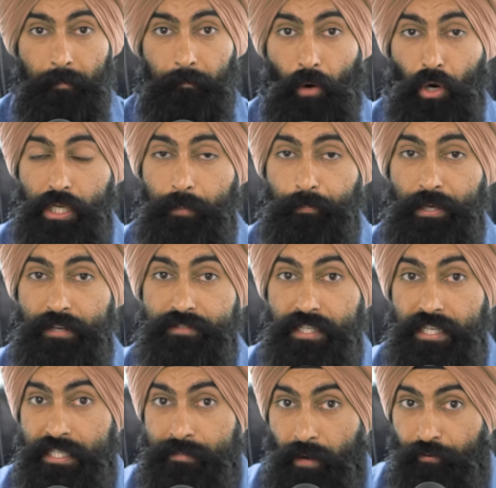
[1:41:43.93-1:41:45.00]
Market Briefs
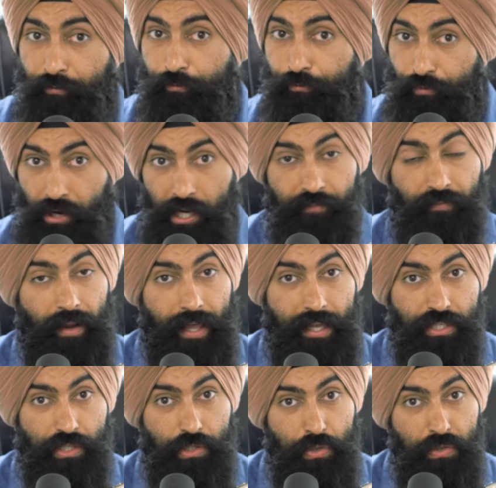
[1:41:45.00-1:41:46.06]
is my free
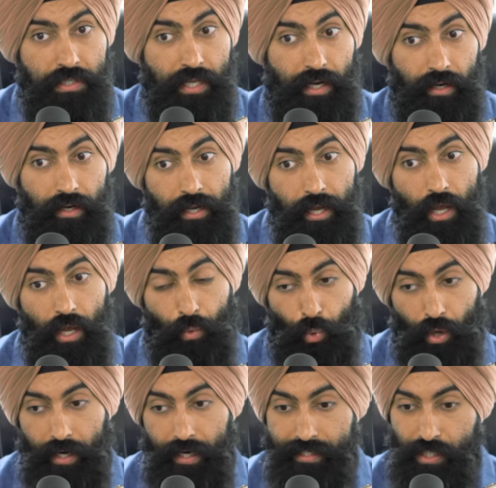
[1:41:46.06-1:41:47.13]
financial newsletter,
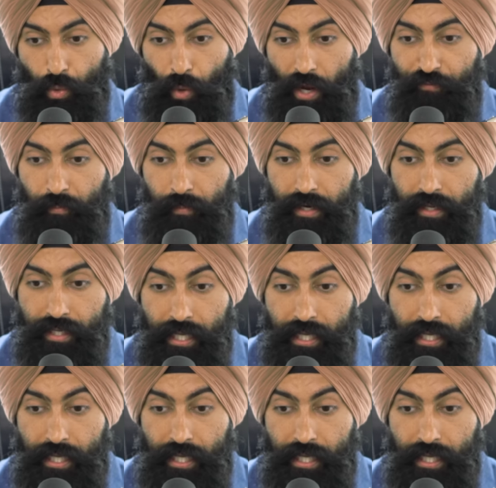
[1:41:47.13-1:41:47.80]
where it's a way for me to